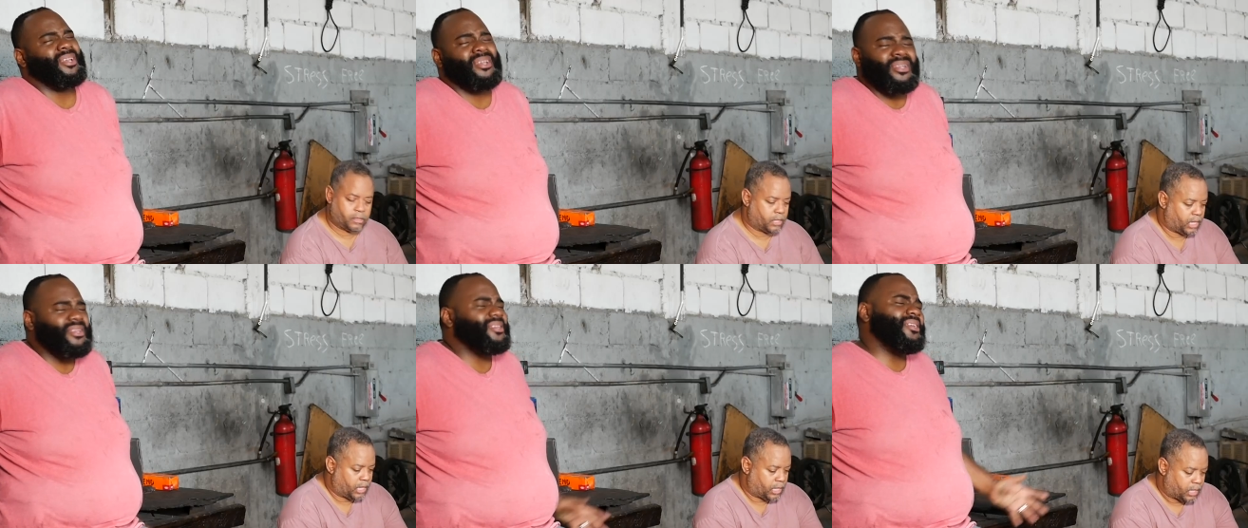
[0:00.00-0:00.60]

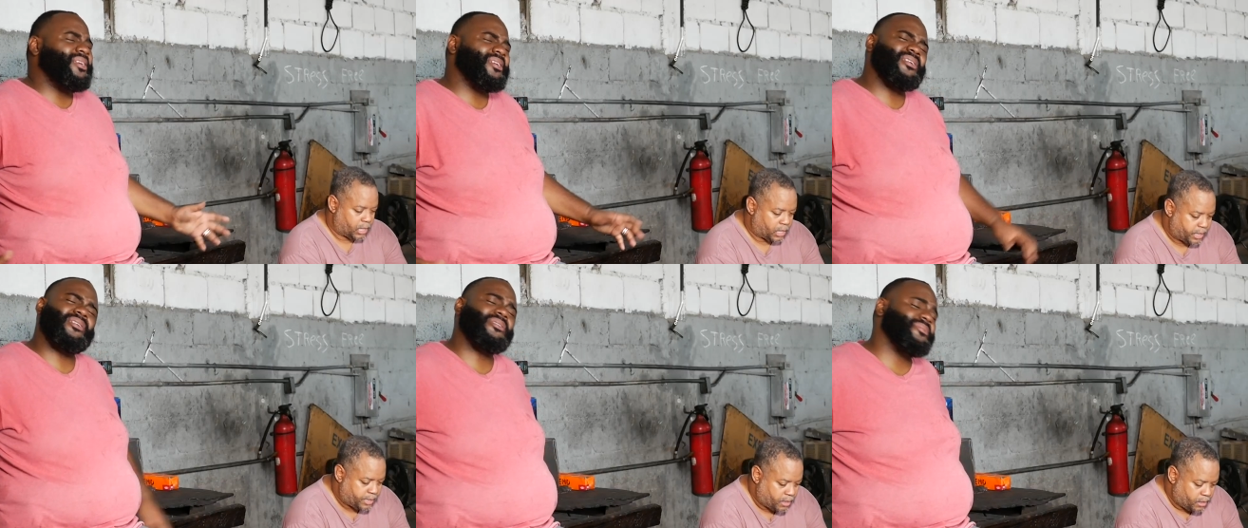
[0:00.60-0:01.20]

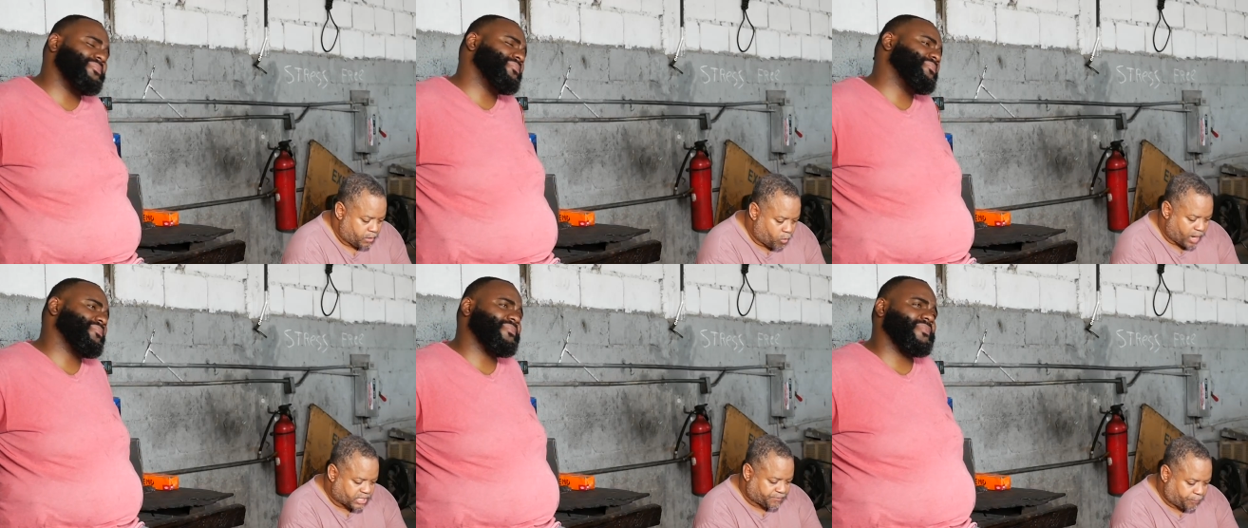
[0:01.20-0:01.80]
Speaker 1: Who
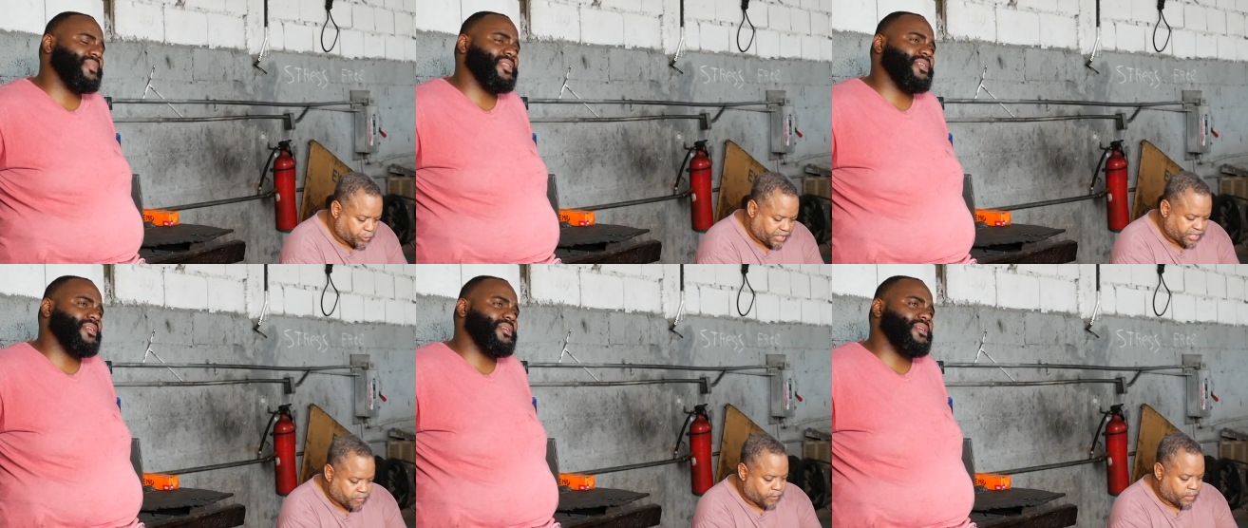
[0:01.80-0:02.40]
else will put
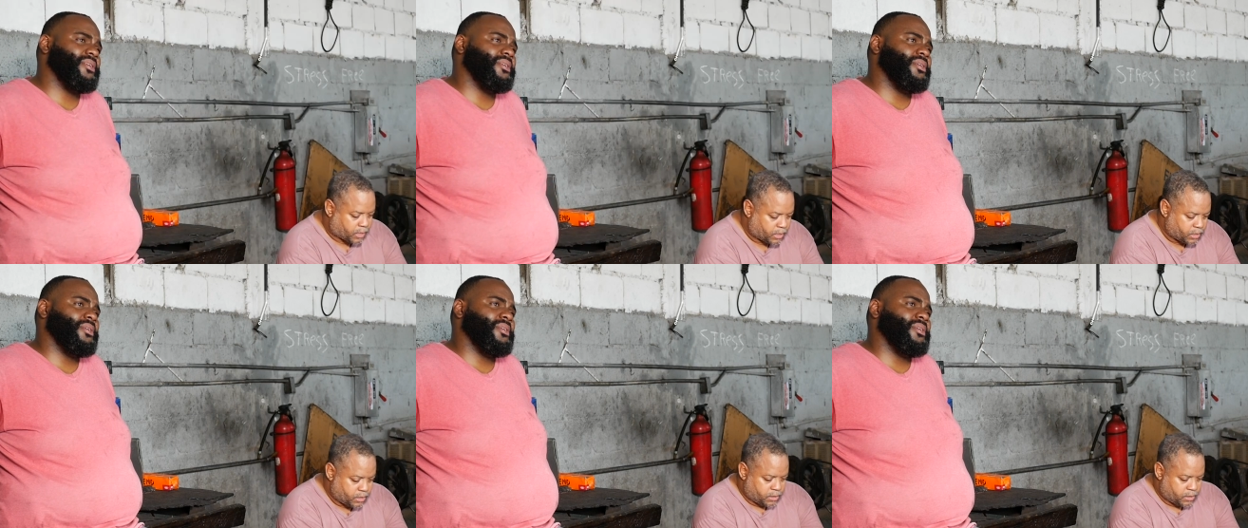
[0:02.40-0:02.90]
in the work?